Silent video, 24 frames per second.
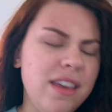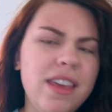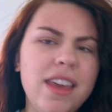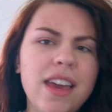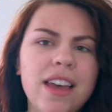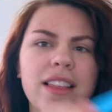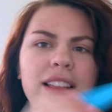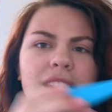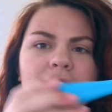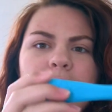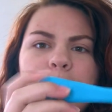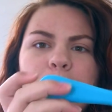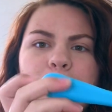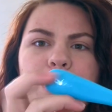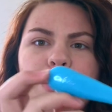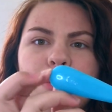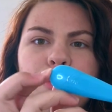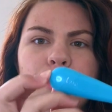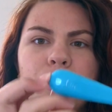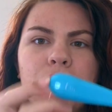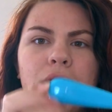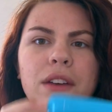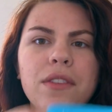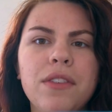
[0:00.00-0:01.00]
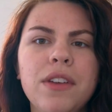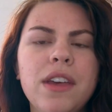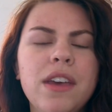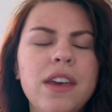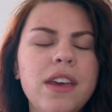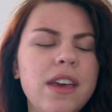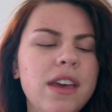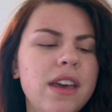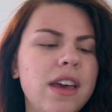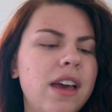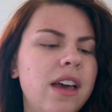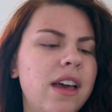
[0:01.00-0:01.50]
Yeah, the label's worn off.
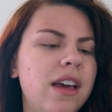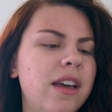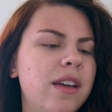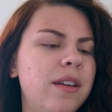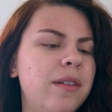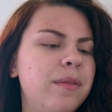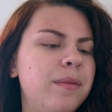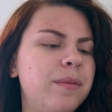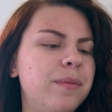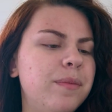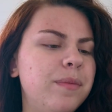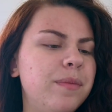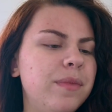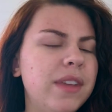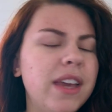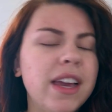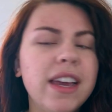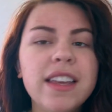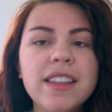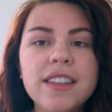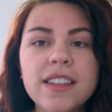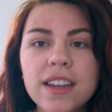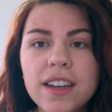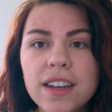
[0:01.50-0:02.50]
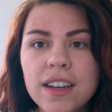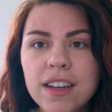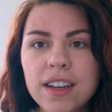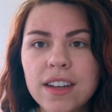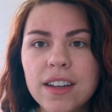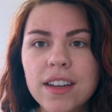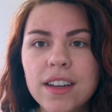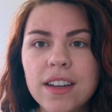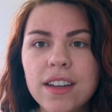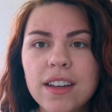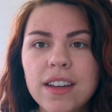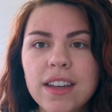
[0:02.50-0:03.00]
It's
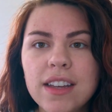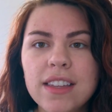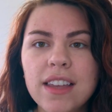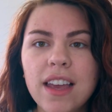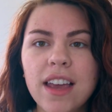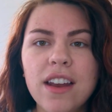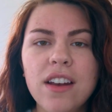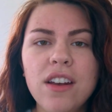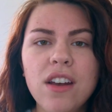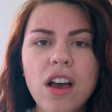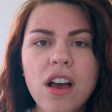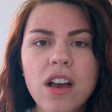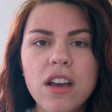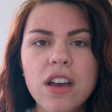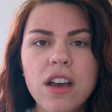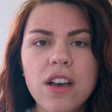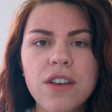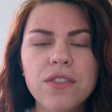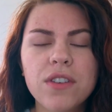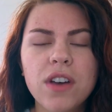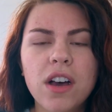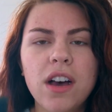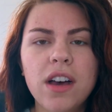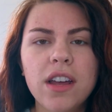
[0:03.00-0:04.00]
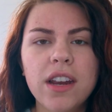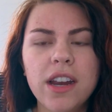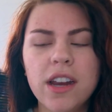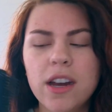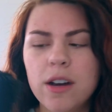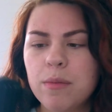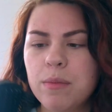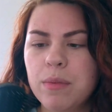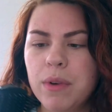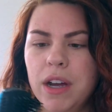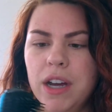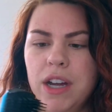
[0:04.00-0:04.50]
like a knockoff
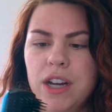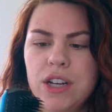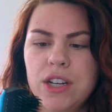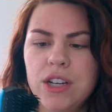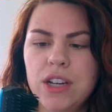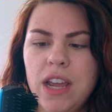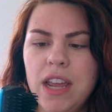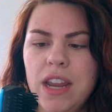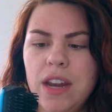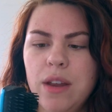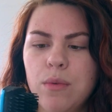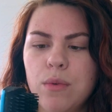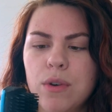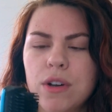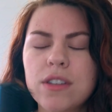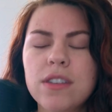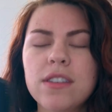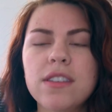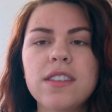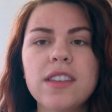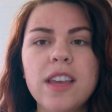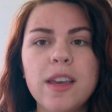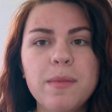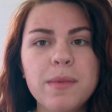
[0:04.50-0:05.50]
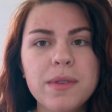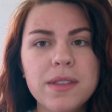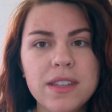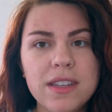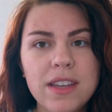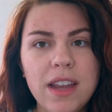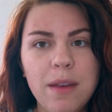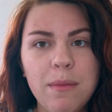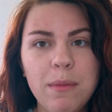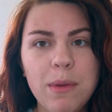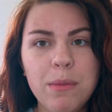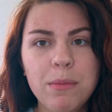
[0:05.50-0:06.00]
Conair brush, and it works the same as a
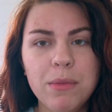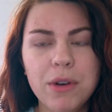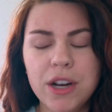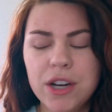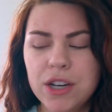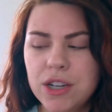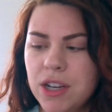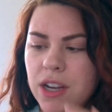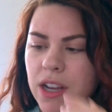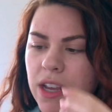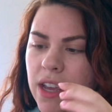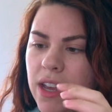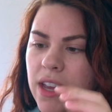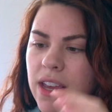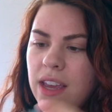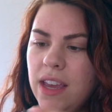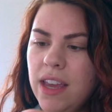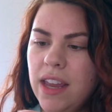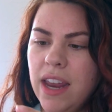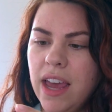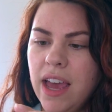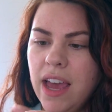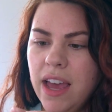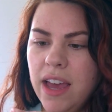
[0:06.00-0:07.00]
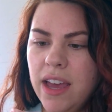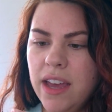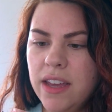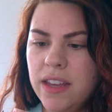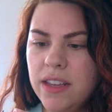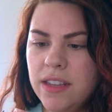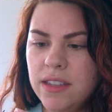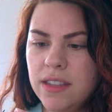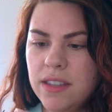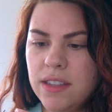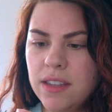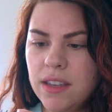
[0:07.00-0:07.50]
Denman brush. It
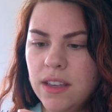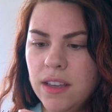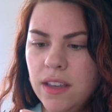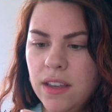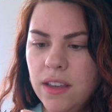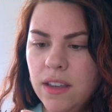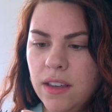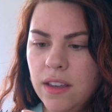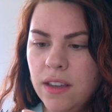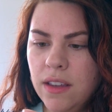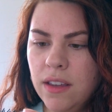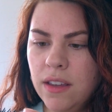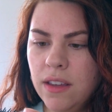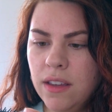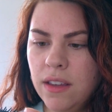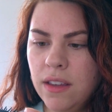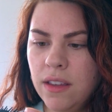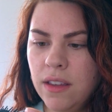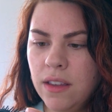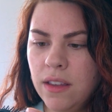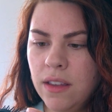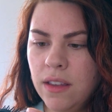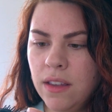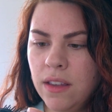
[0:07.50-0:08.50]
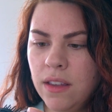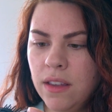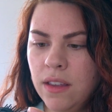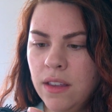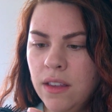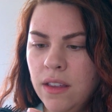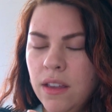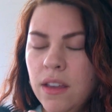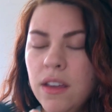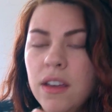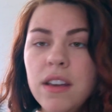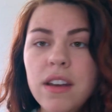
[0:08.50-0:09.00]
has
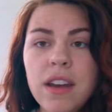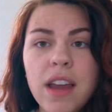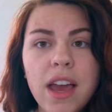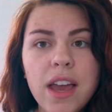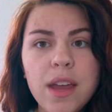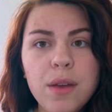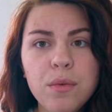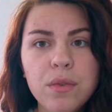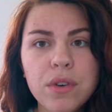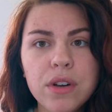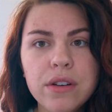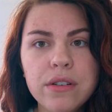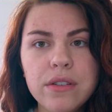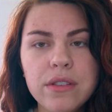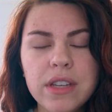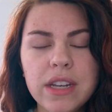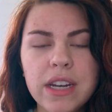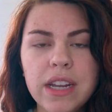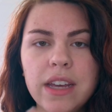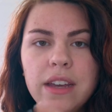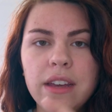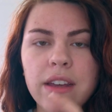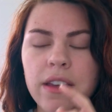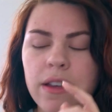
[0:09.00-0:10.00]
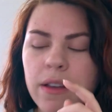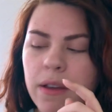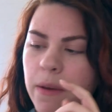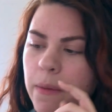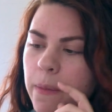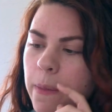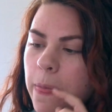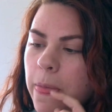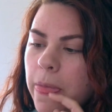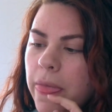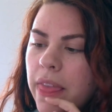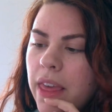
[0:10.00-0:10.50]
9 rows in it.
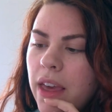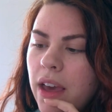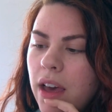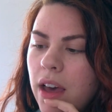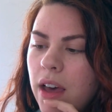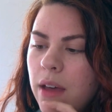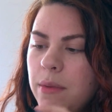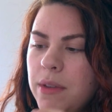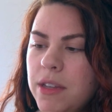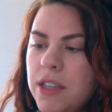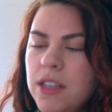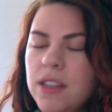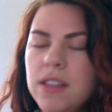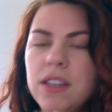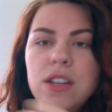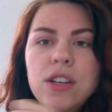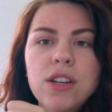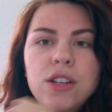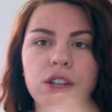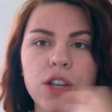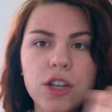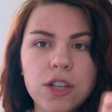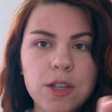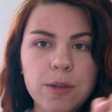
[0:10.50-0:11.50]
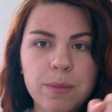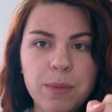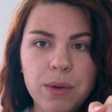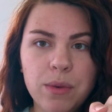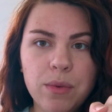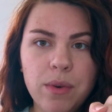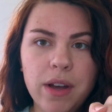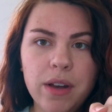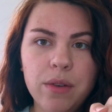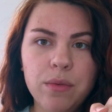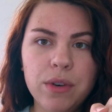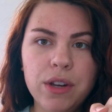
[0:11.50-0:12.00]
This is an adjustable
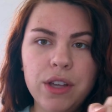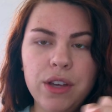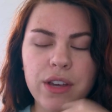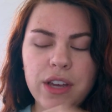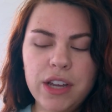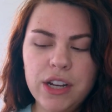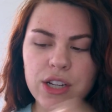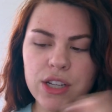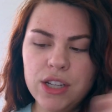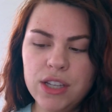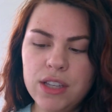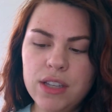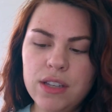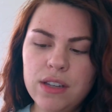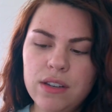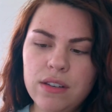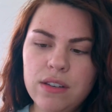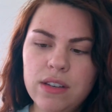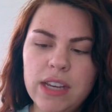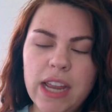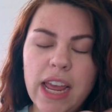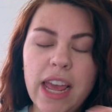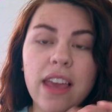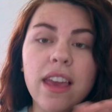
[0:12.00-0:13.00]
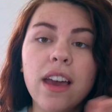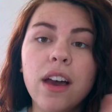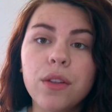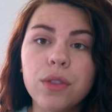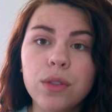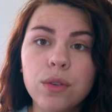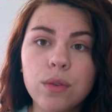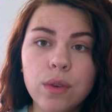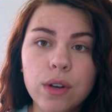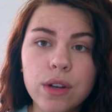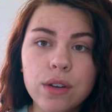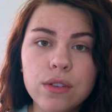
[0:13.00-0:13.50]
one where you can just take
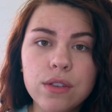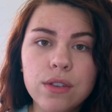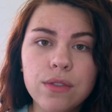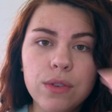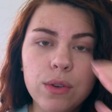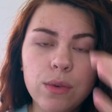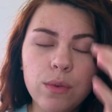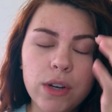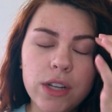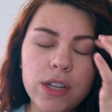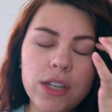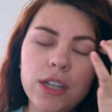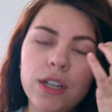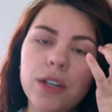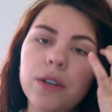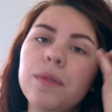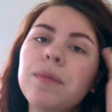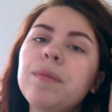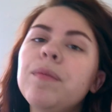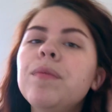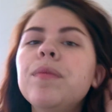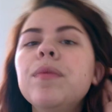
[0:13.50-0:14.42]
out the rows if you want to.